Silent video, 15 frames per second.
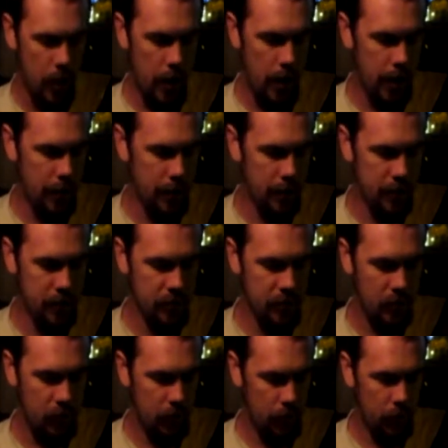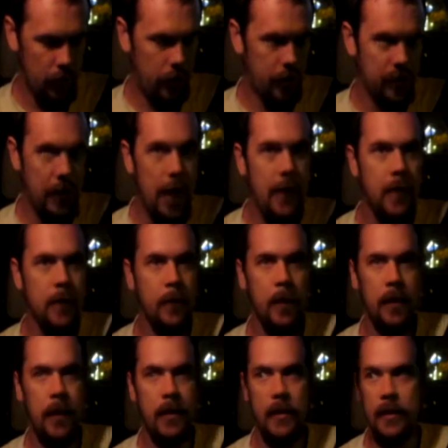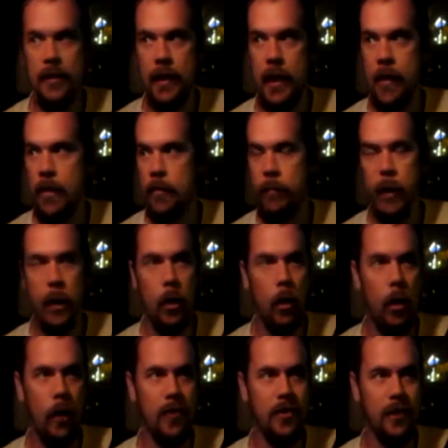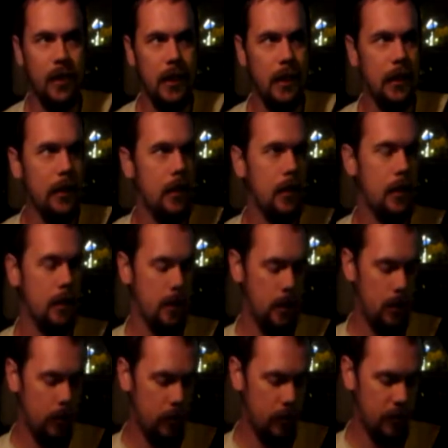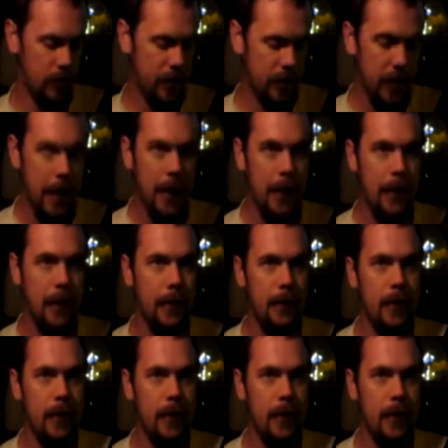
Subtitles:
And this has to be like the 10th Merrill I've seen today.